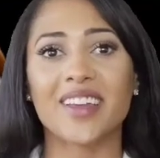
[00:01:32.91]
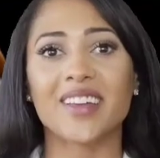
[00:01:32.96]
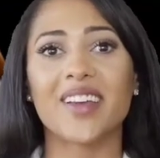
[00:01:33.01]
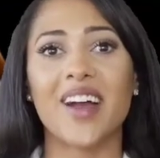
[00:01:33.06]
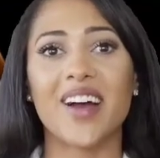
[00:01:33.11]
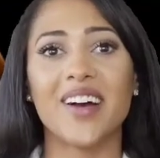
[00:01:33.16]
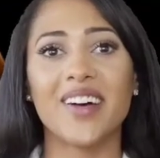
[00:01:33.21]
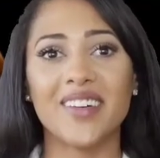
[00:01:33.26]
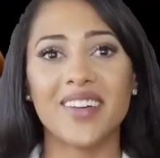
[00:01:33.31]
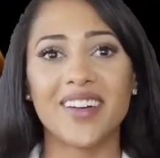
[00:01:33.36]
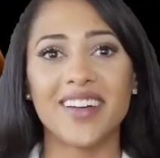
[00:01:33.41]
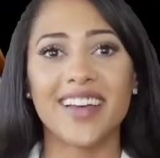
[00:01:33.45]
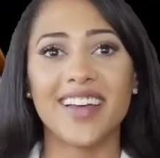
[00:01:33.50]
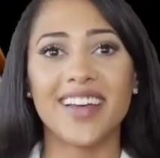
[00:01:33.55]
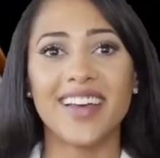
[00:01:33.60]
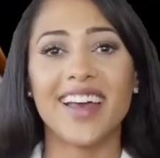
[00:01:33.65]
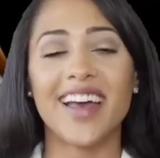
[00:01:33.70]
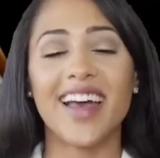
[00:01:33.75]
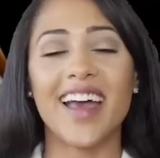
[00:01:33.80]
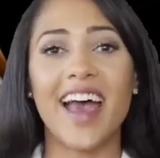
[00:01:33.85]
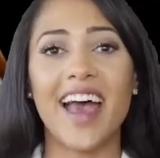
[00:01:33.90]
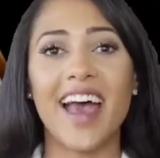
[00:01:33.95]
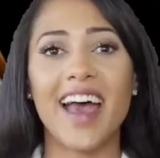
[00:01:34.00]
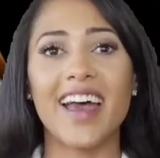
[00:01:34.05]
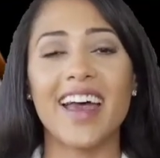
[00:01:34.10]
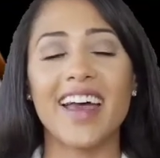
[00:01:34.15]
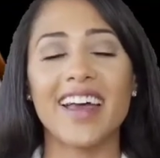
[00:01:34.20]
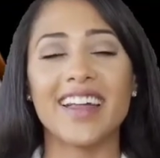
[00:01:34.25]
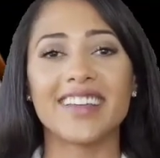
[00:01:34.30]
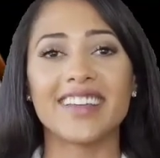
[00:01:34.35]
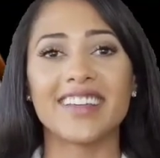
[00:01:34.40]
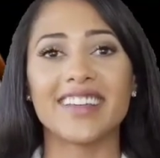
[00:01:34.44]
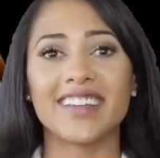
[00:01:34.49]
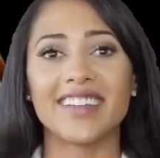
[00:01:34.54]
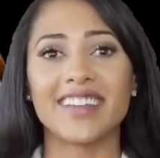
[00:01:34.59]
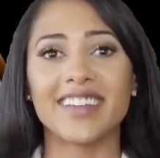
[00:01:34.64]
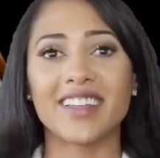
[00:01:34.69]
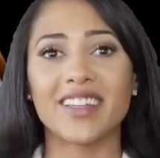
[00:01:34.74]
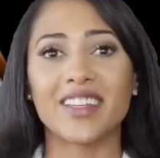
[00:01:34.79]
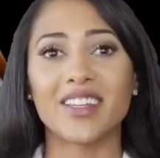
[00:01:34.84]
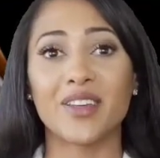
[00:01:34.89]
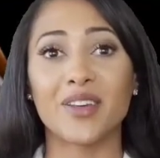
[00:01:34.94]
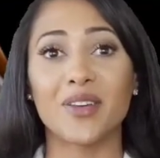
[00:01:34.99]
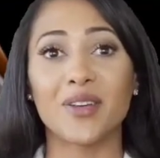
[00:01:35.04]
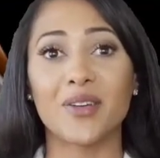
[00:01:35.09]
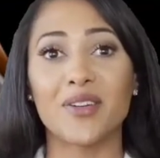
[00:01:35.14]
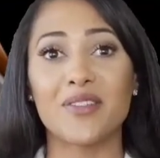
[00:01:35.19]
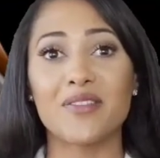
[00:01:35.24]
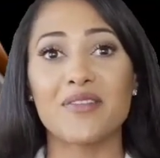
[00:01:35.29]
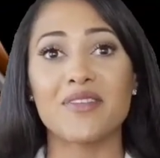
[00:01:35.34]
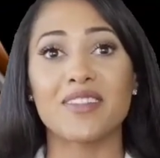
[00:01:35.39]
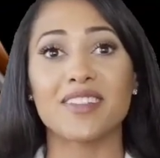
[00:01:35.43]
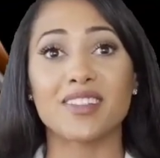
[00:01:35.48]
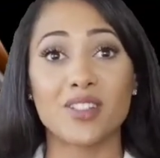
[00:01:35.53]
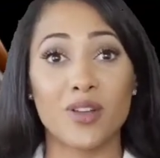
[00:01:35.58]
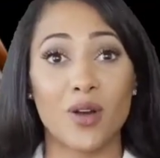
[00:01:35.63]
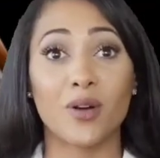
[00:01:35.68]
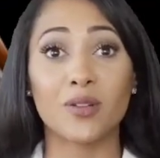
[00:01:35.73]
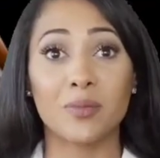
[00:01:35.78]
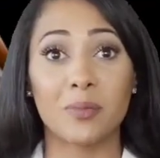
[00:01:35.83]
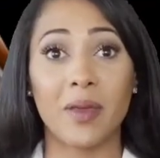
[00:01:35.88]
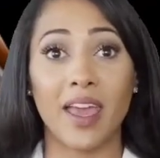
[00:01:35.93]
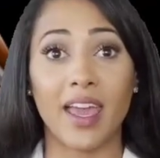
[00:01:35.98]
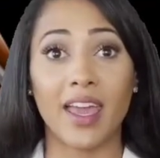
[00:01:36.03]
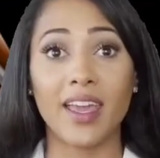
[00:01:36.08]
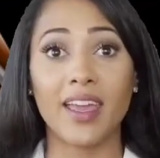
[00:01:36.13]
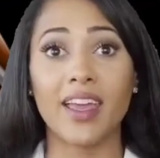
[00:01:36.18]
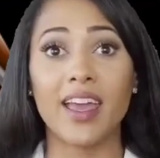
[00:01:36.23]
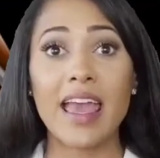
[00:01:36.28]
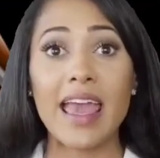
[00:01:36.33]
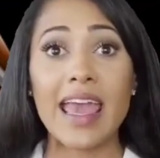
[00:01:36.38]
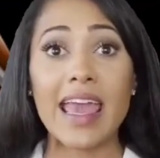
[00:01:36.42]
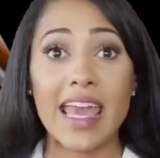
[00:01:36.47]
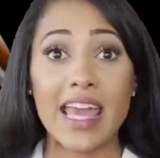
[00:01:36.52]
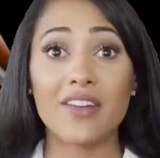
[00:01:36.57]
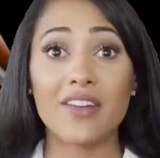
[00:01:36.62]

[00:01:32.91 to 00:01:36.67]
it appears like those fine eyelashes cropping on meadows of gold.